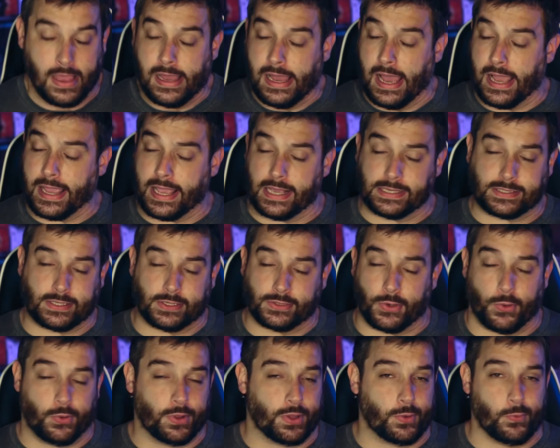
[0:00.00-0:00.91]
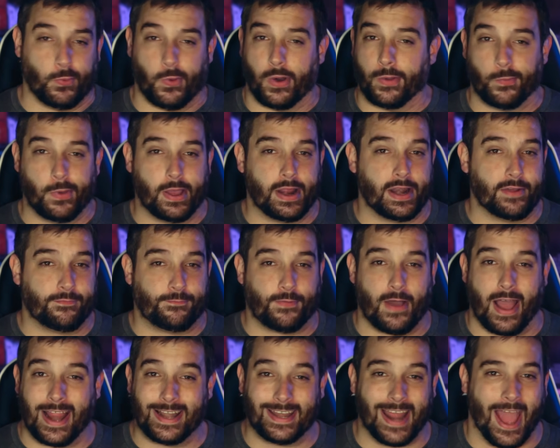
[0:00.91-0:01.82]
I guess there's only one way to
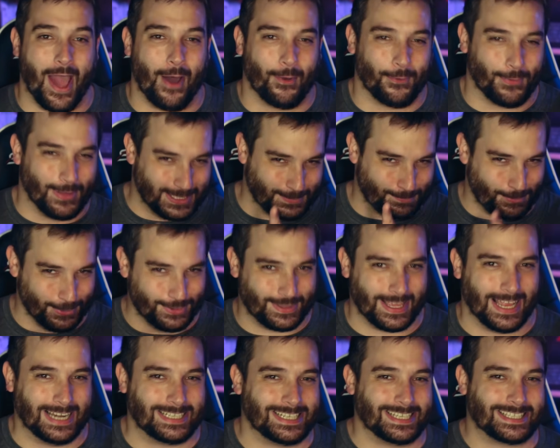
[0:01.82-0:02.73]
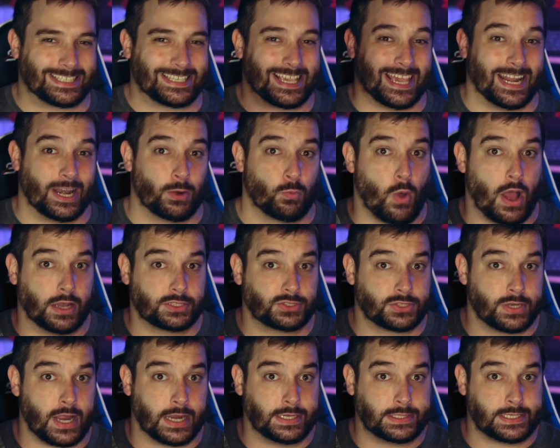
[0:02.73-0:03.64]
find out. Let's put that disc in and
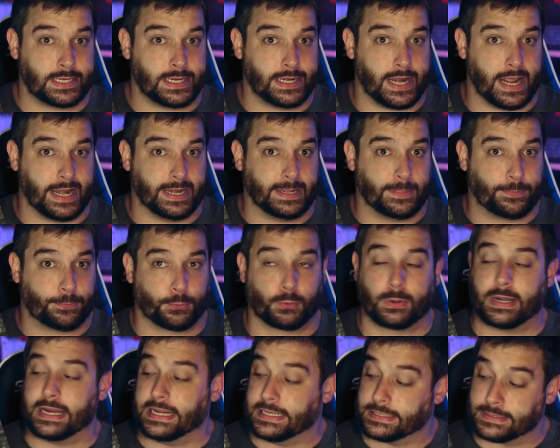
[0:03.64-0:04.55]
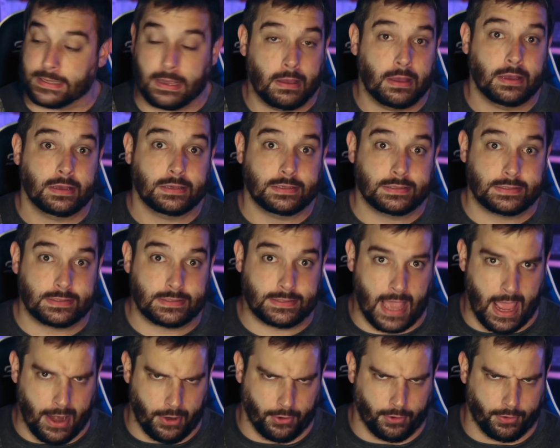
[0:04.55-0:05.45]
watch 1983's
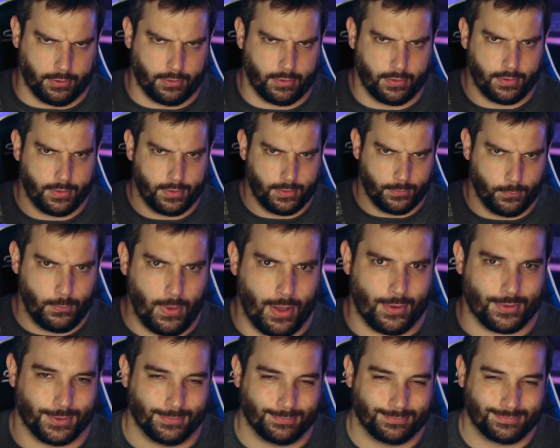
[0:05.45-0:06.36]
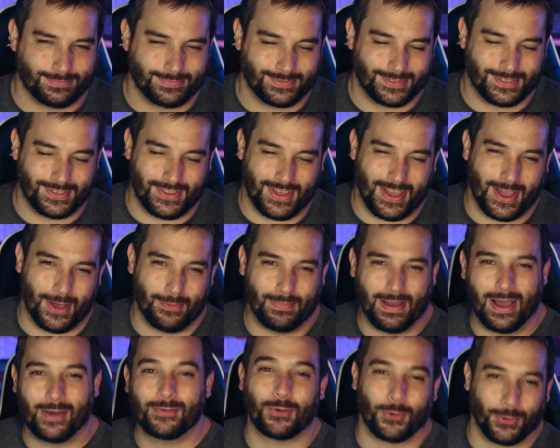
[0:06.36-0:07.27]
Zeder. Welcome to the
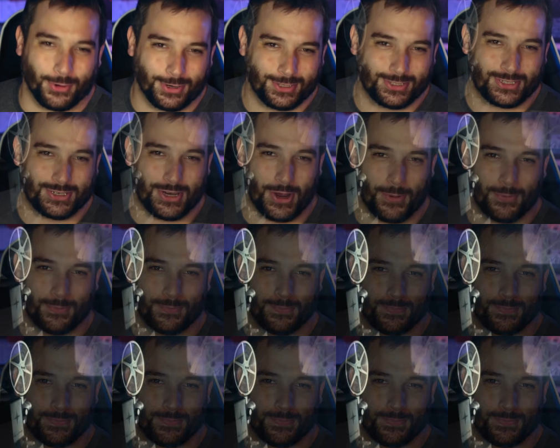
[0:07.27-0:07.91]
Hellbound Horror Show.